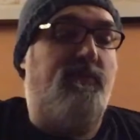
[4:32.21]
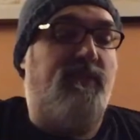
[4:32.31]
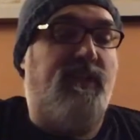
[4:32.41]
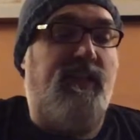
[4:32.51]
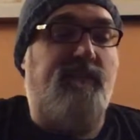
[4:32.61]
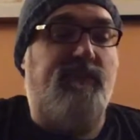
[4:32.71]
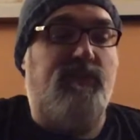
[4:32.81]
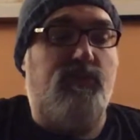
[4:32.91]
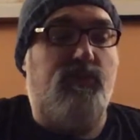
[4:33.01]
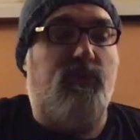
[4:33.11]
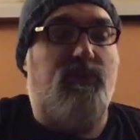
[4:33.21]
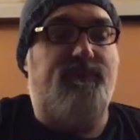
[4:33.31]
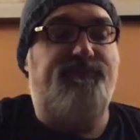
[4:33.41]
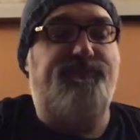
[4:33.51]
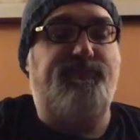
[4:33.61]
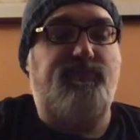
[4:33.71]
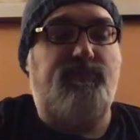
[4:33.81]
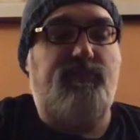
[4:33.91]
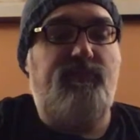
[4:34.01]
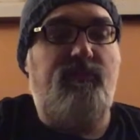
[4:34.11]
was kind of a cool,
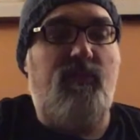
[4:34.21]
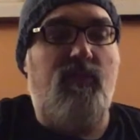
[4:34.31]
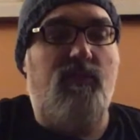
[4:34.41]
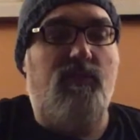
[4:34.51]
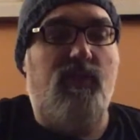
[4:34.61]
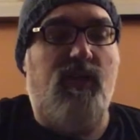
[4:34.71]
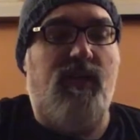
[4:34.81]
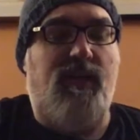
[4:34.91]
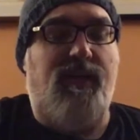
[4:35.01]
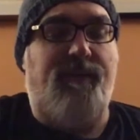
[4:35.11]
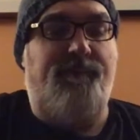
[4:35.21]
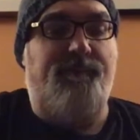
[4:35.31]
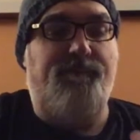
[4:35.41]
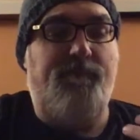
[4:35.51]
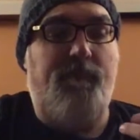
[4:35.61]
kind